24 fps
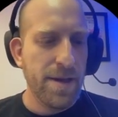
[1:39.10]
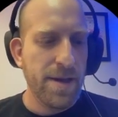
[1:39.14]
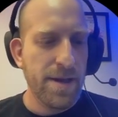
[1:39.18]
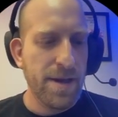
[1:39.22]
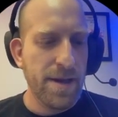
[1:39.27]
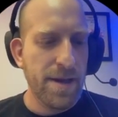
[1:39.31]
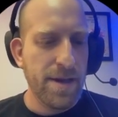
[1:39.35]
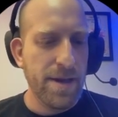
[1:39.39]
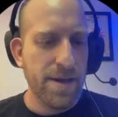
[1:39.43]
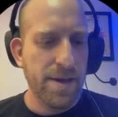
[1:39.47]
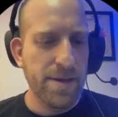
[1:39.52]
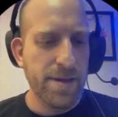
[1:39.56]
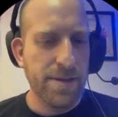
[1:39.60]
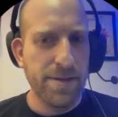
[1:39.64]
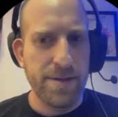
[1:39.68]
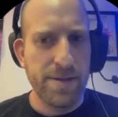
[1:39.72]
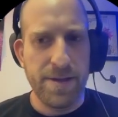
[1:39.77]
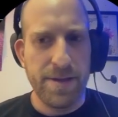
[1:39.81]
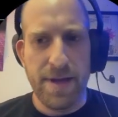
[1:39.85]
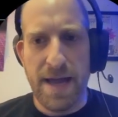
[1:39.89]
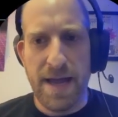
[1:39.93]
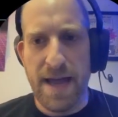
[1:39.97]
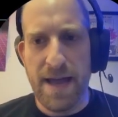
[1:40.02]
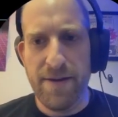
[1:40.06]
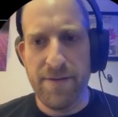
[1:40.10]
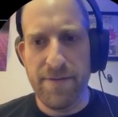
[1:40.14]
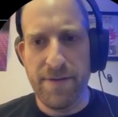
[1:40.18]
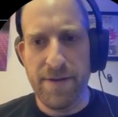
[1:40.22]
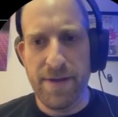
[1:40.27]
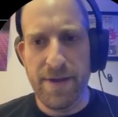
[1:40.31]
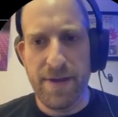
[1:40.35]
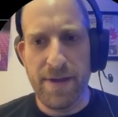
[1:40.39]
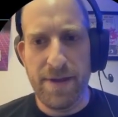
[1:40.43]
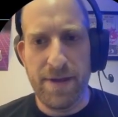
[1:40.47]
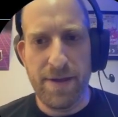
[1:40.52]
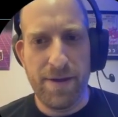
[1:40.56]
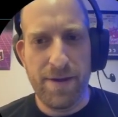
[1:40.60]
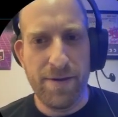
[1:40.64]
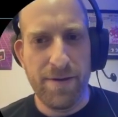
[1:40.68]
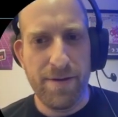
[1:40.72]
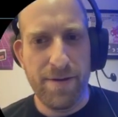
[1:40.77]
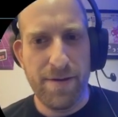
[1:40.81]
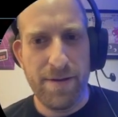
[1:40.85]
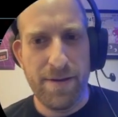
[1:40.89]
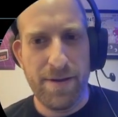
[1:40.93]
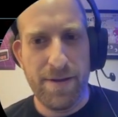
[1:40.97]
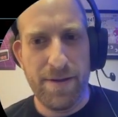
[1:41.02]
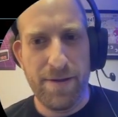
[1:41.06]
and having
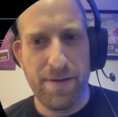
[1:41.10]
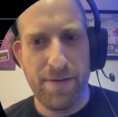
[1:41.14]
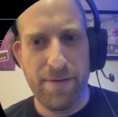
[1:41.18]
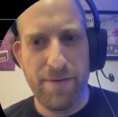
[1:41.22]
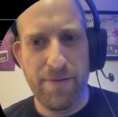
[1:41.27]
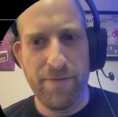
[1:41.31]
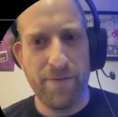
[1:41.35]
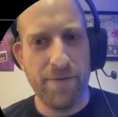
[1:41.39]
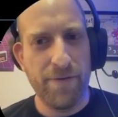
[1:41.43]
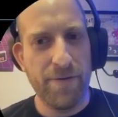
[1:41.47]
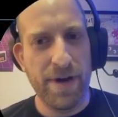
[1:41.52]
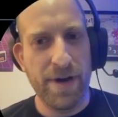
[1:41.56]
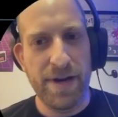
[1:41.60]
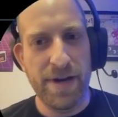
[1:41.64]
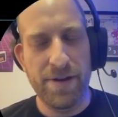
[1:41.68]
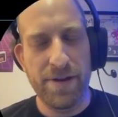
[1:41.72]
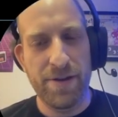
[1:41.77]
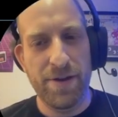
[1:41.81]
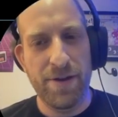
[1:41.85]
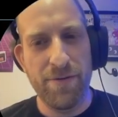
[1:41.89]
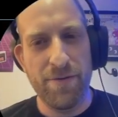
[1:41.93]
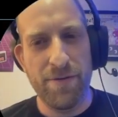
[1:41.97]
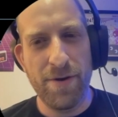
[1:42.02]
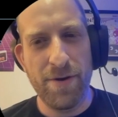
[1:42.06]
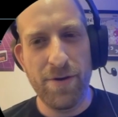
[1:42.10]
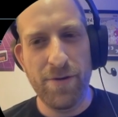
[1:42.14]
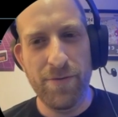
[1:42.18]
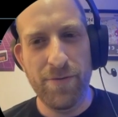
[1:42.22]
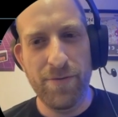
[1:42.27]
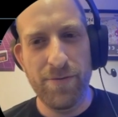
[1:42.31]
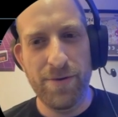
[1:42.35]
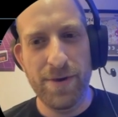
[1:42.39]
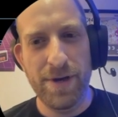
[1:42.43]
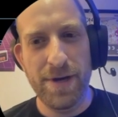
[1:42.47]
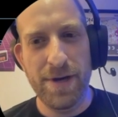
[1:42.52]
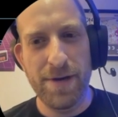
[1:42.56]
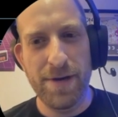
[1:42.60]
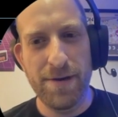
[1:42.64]
you've created your own